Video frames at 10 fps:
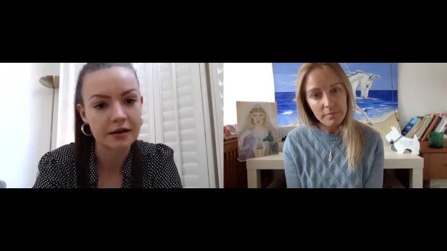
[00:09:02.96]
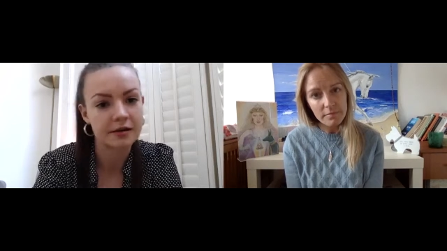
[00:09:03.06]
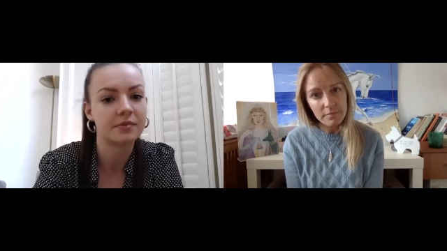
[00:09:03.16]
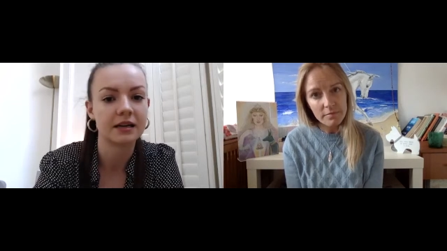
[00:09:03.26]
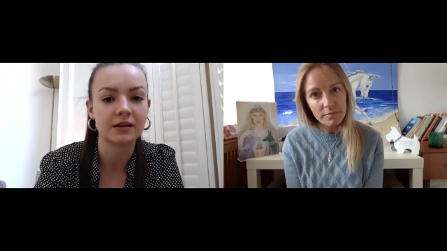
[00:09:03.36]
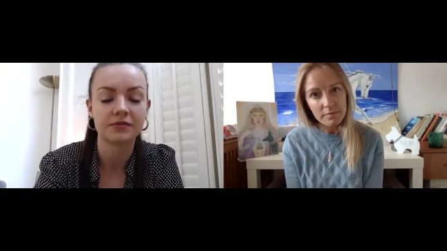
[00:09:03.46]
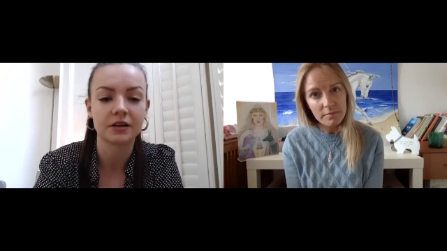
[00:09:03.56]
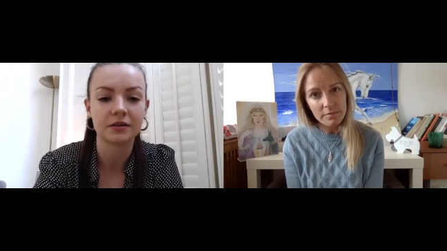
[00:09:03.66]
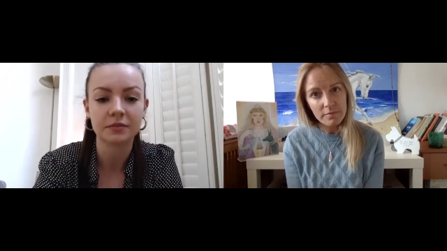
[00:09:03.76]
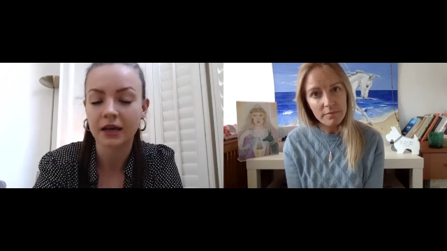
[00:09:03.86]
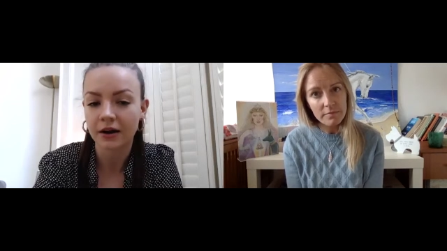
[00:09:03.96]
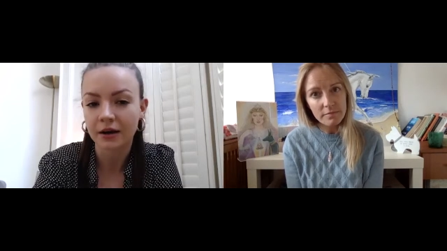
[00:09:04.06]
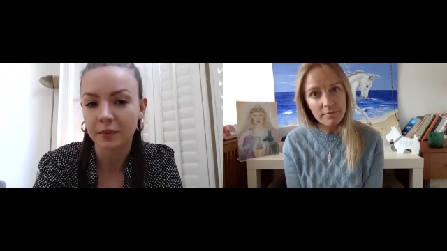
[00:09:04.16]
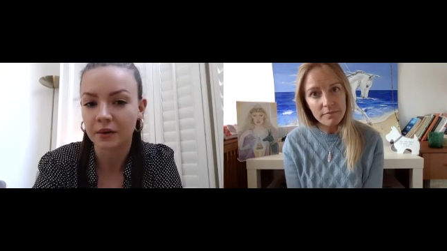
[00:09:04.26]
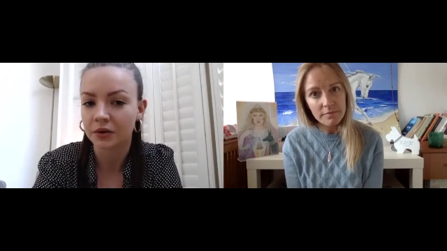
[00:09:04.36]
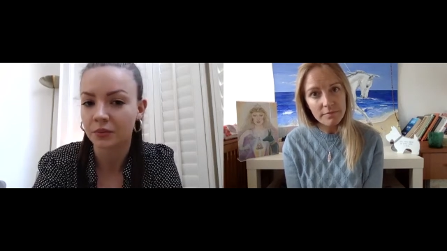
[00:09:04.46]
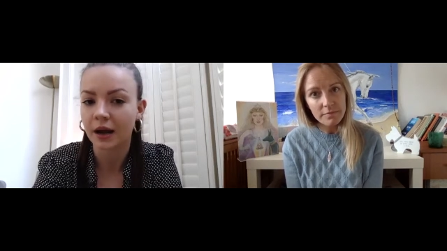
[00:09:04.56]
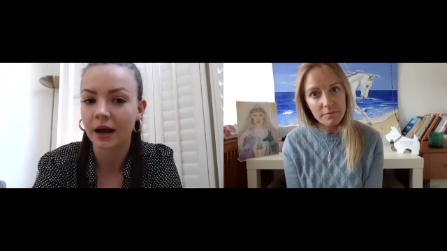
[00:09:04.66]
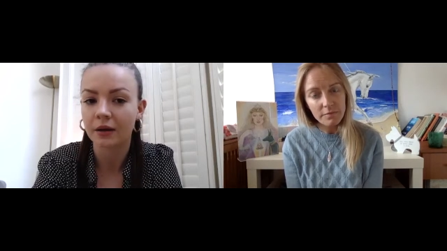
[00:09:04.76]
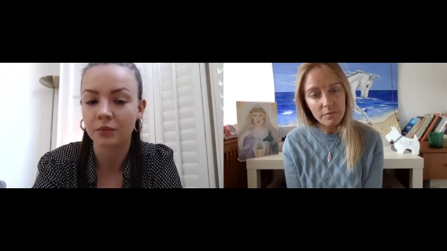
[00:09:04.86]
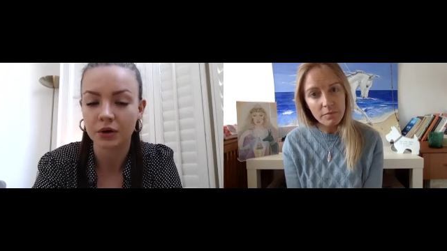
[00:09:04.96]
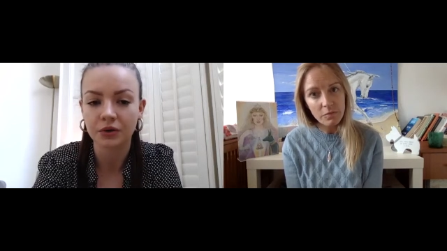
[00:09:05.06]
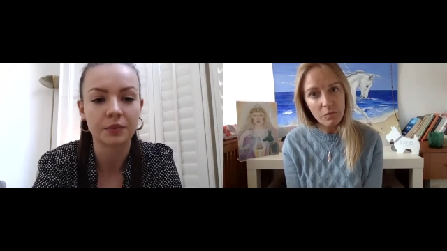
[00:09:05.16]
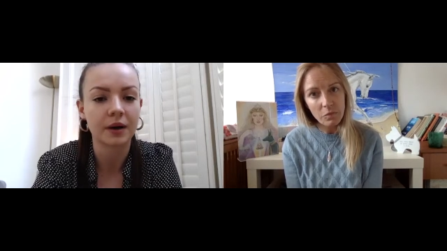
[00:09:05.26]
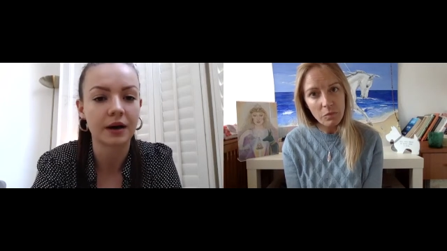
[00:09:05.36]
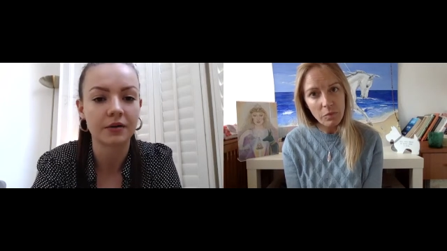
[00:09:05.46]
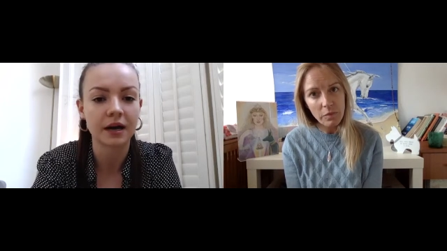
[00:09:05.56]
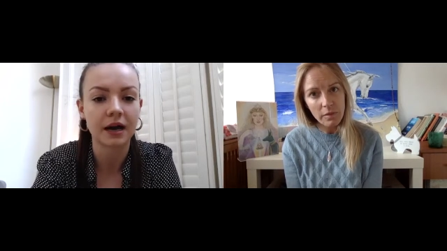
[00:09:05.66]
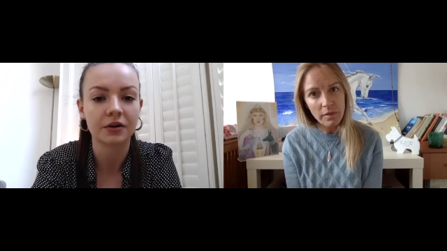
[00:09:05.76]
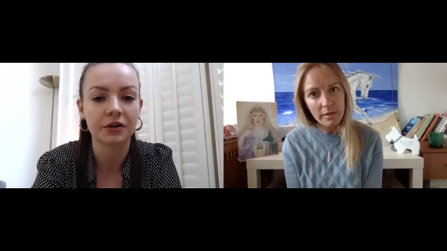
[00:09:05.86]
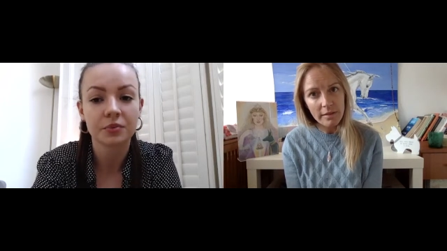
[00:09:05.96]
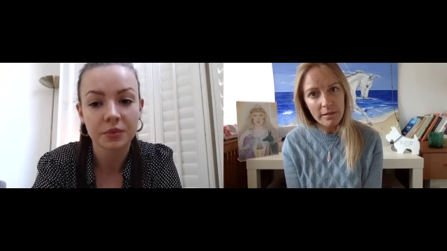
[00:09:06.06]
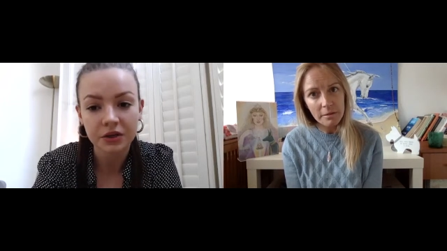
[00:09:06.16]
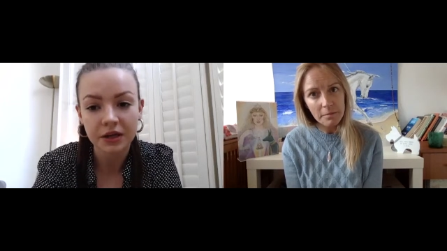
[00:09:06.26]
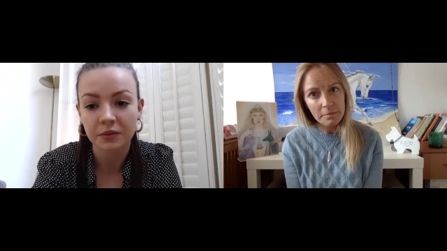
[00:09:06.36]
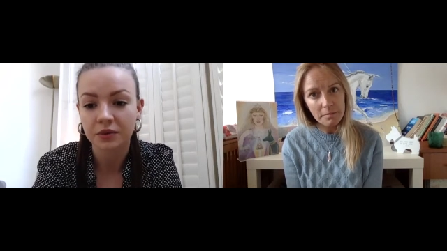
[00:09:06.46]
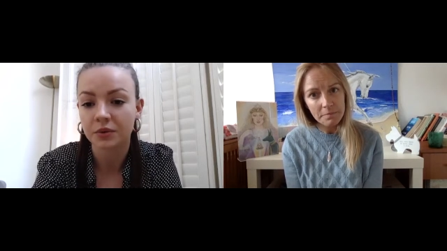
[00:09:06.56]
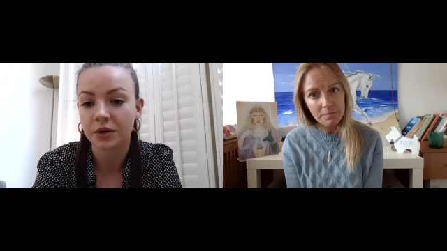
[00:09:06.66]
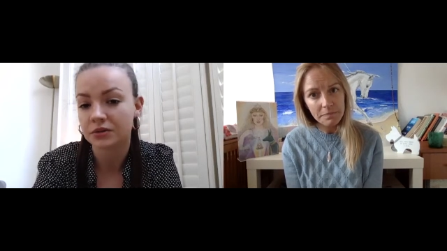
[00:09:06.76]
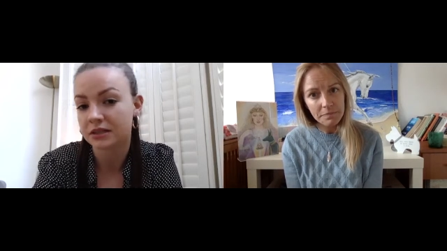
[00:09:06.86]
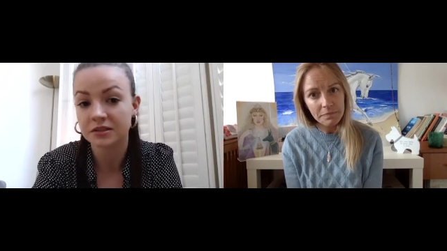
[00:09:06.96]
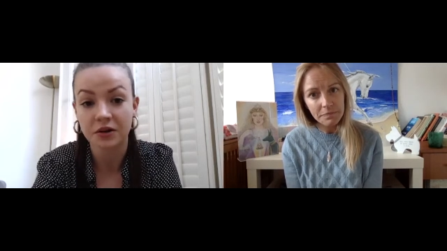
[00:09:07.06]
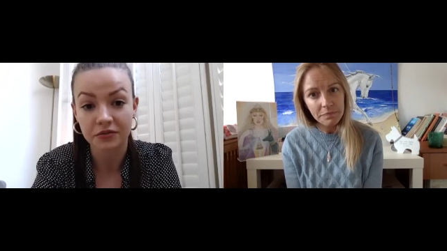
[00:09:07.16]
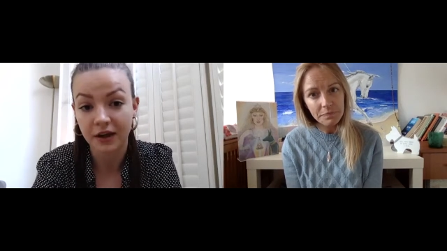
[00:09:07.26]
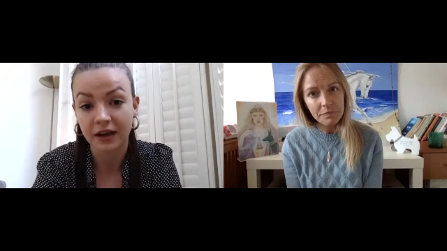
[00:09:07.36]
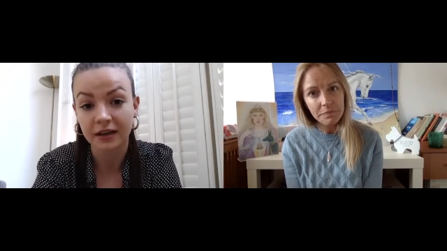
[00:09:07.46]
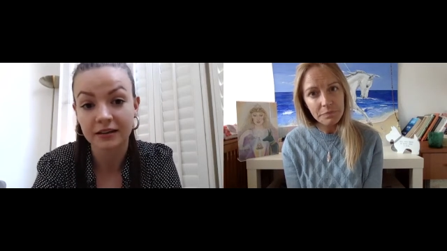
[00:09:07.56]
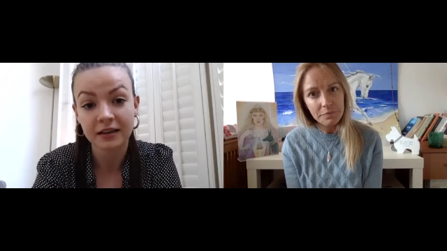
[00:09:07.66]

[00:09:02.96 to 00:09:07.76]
Speaker 1: believe that caring about you wear what you wear and how you communicate with the world is not vain.